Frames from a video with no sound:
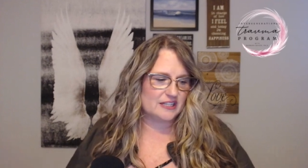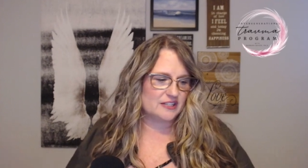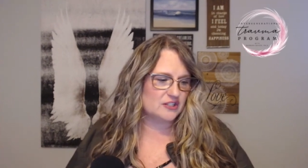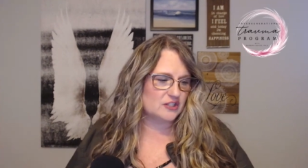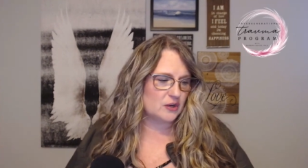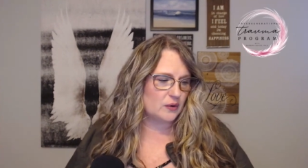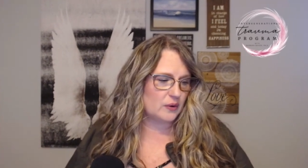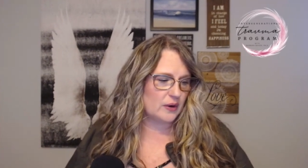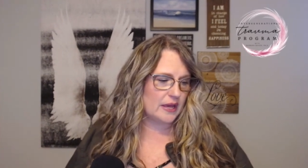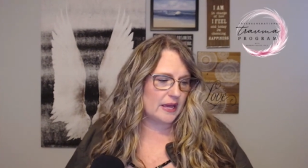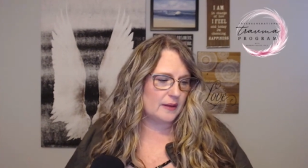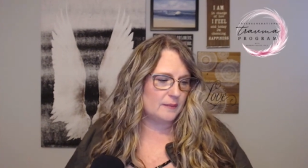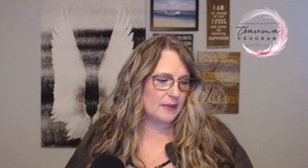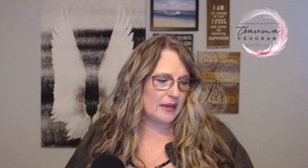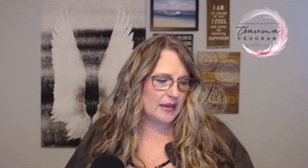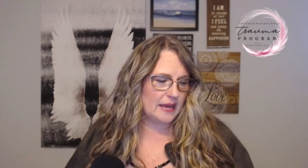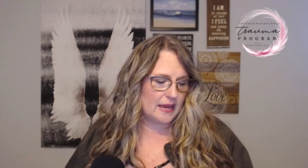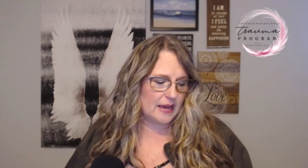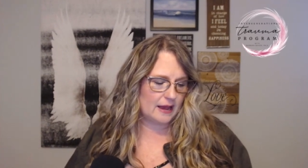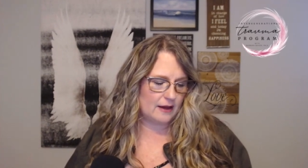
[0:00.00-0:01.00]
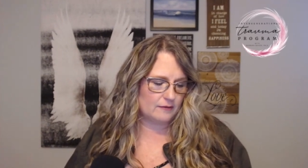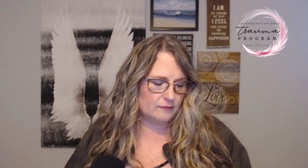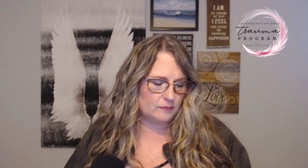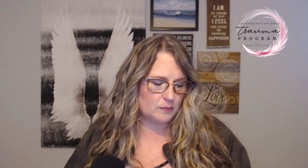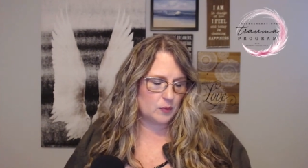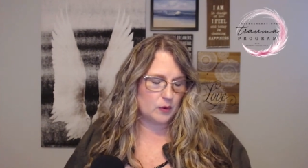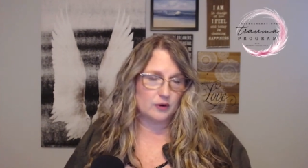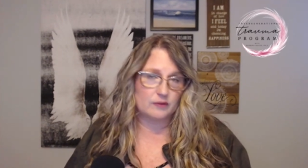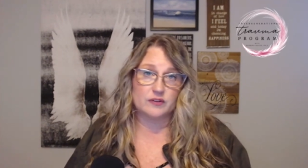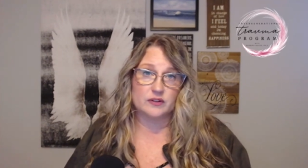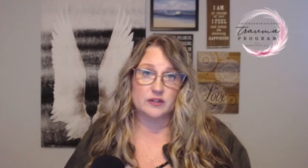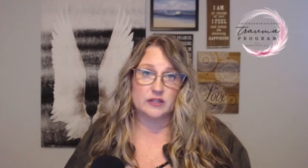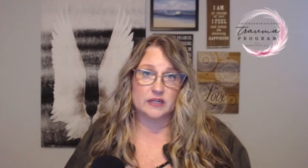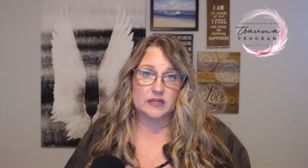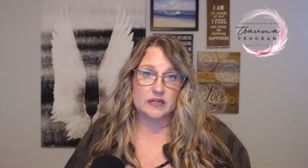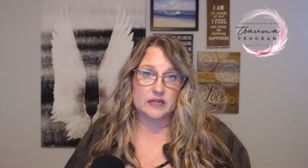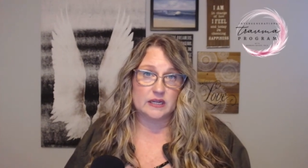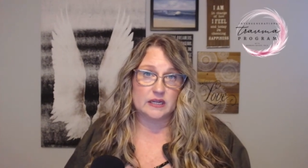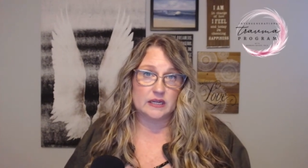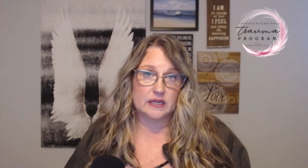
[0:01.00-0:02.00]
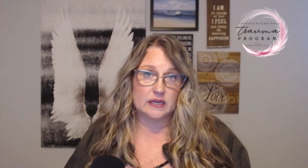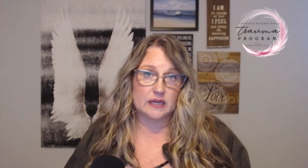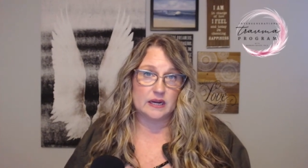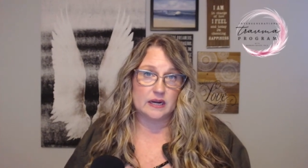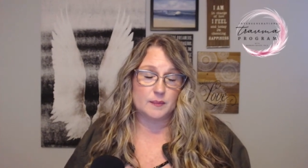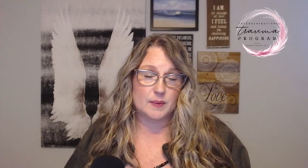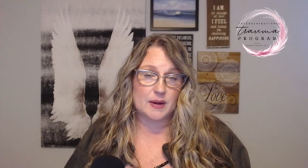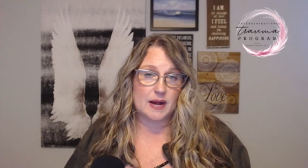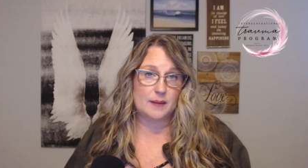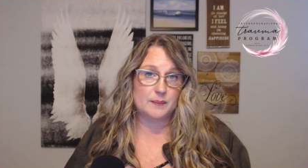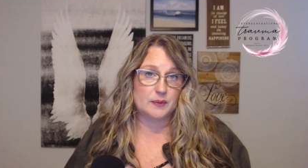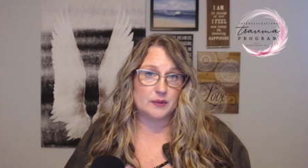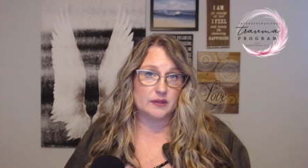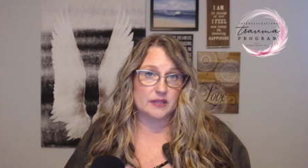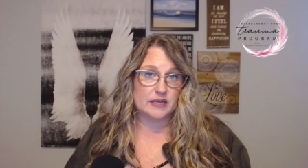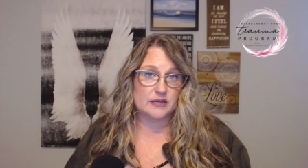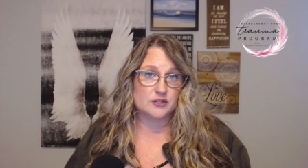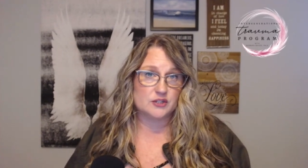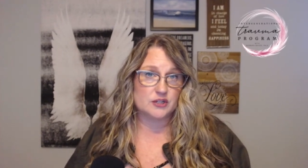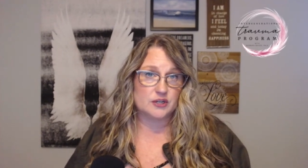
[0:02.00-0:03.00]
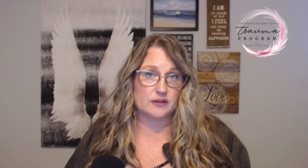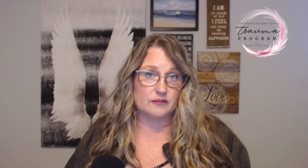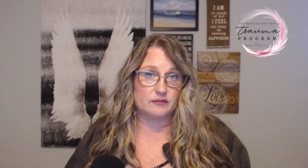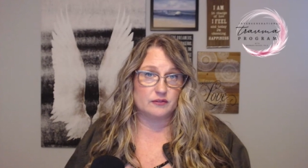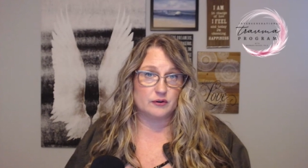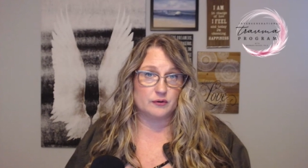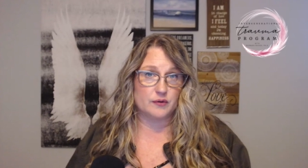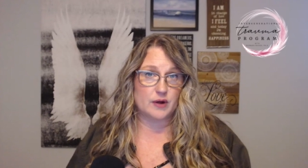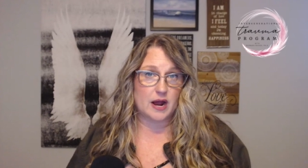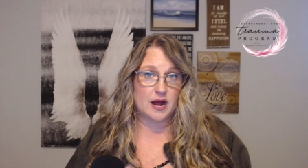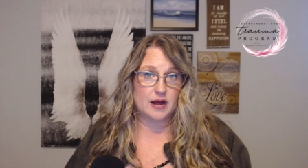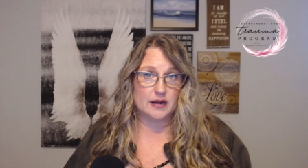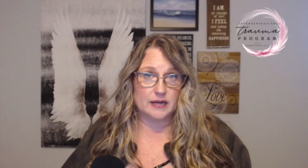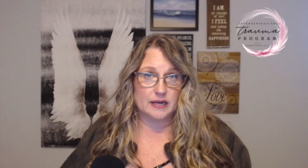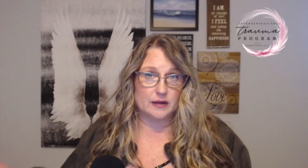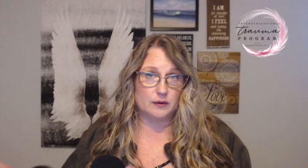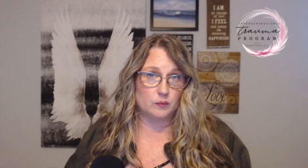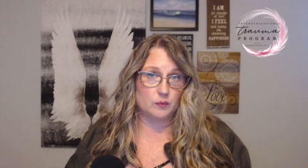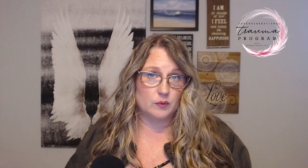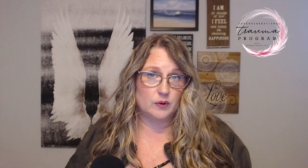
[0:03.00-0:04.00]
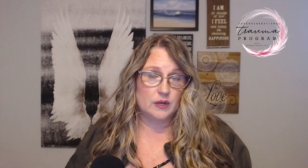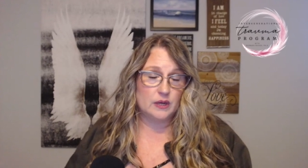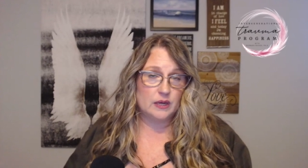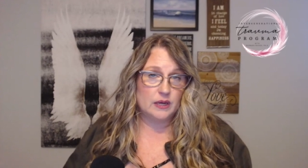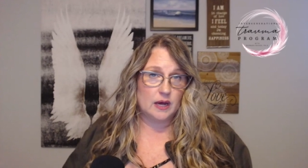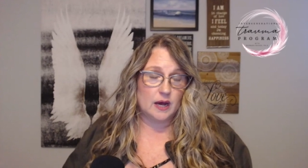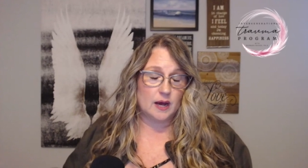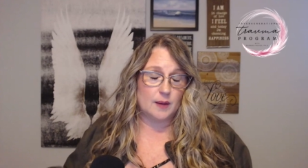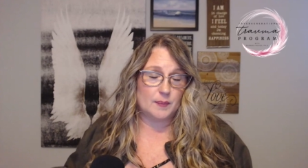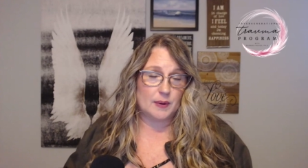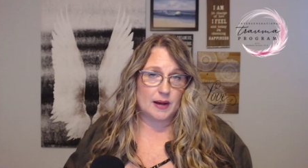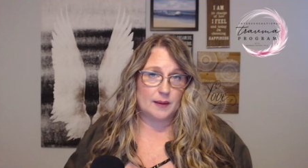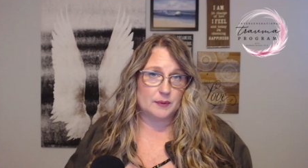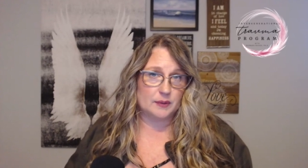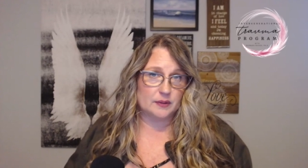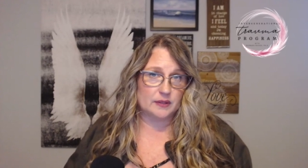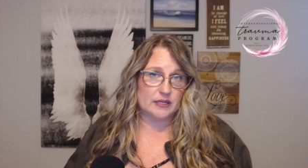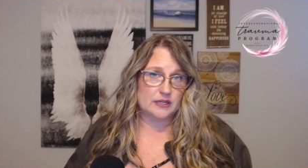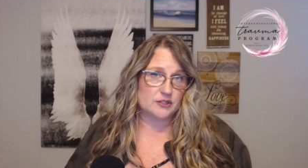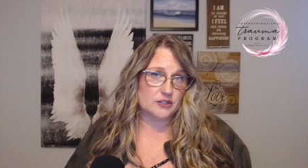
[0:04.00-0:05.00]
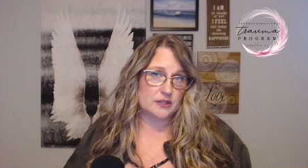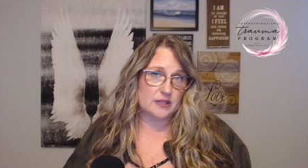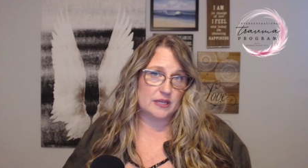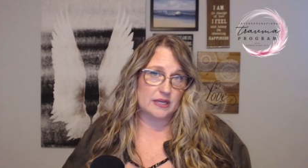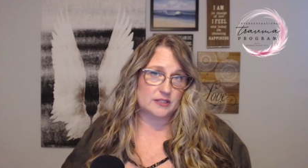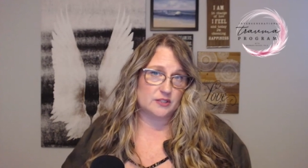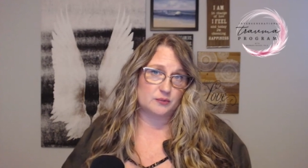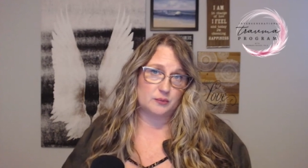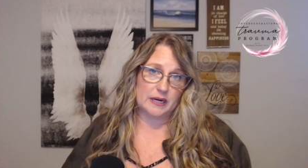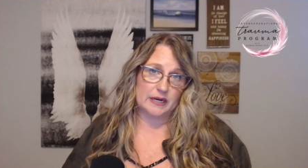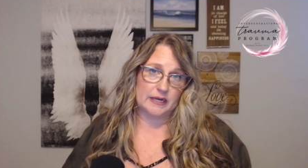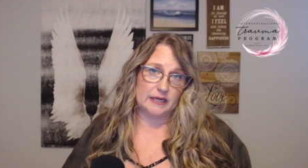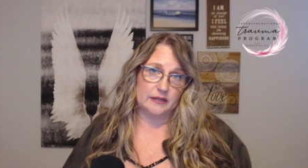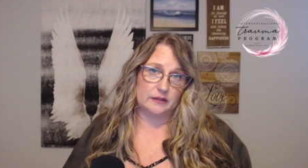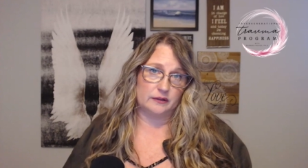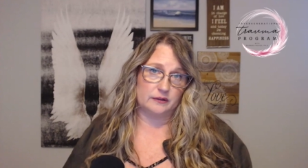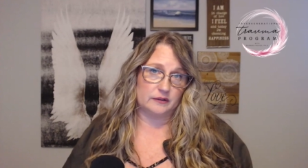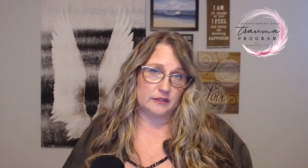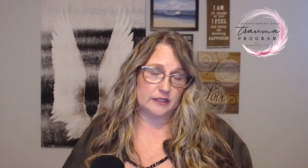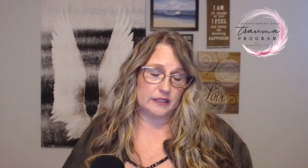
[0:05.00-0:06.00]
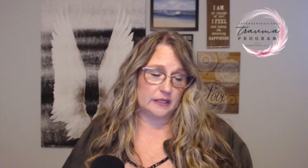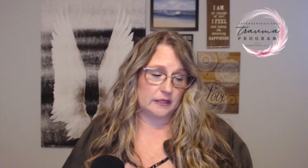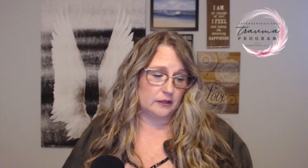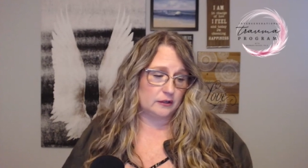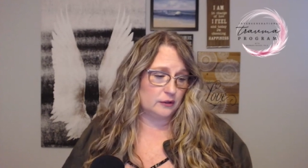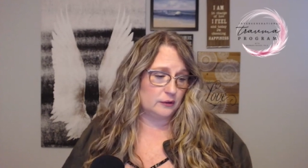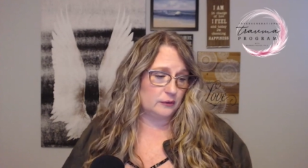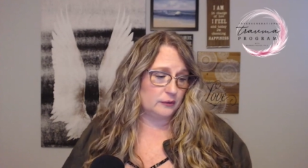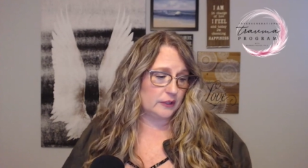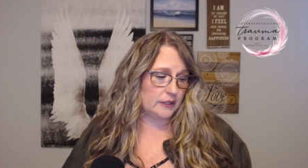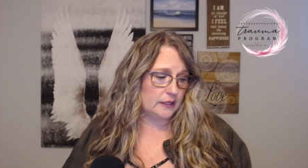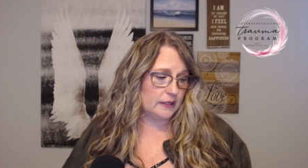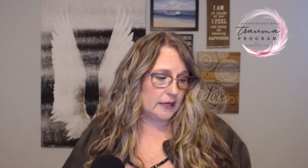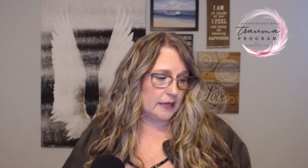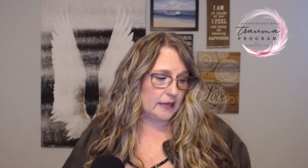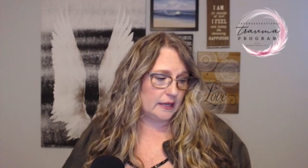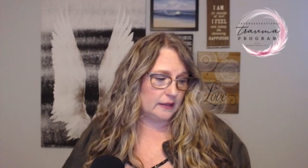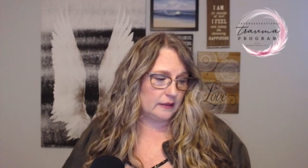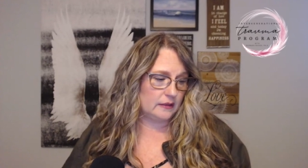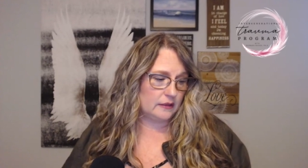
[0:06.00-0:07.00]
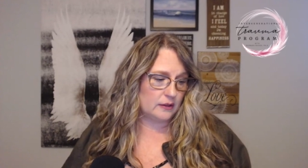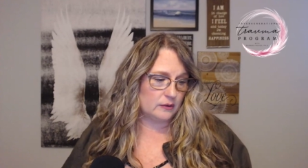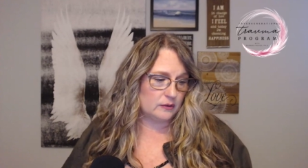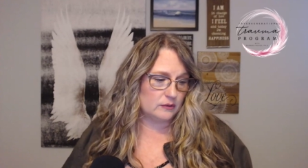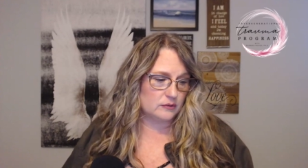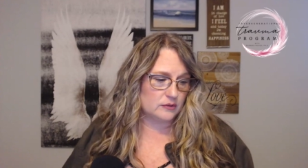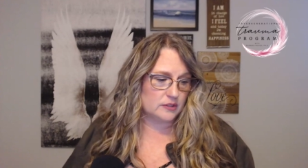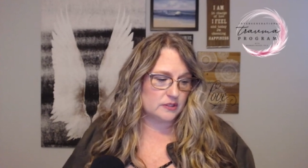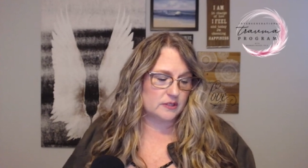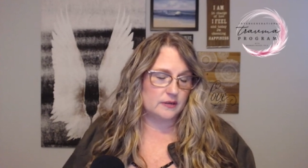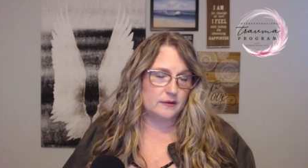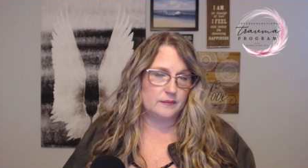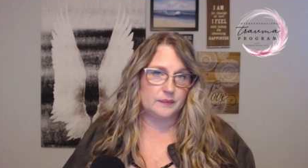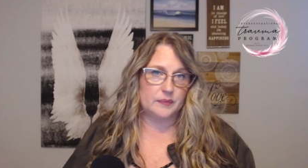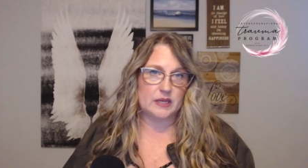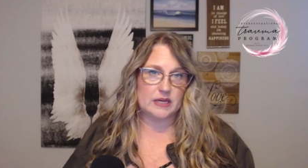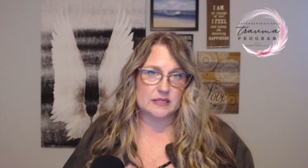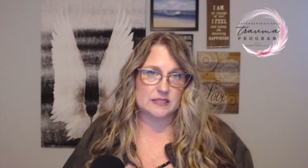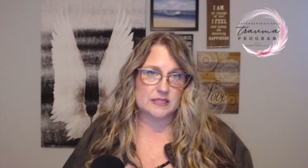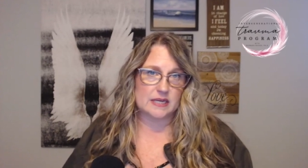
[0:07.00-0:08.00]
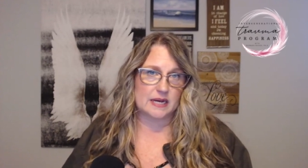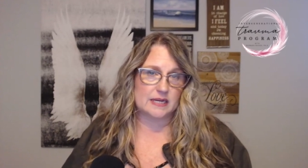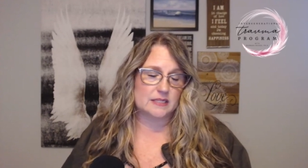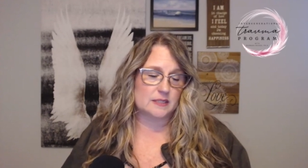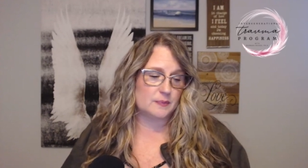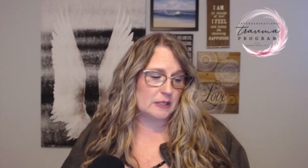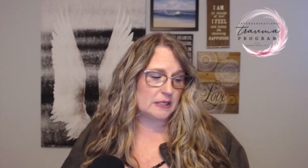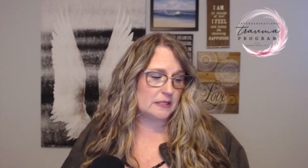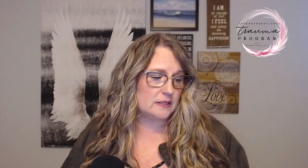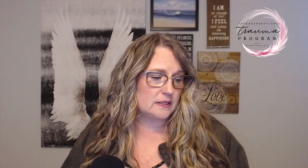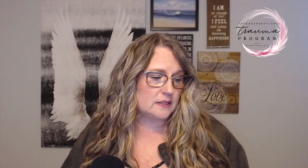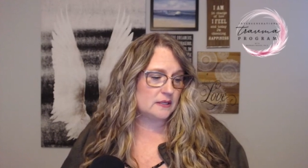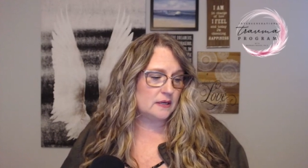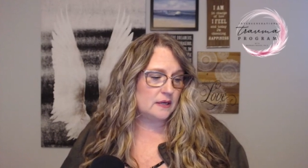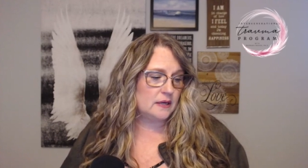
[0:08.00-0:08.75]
So it may have more validity in a population if you're not in a population that's regularly included in those assessments.